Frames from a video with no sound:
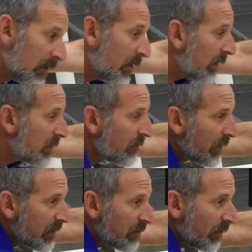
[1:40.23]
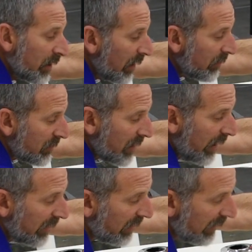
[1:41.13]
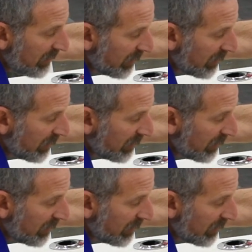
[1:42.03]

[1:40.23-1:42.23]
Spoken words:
Well, it's finished on the underside. That's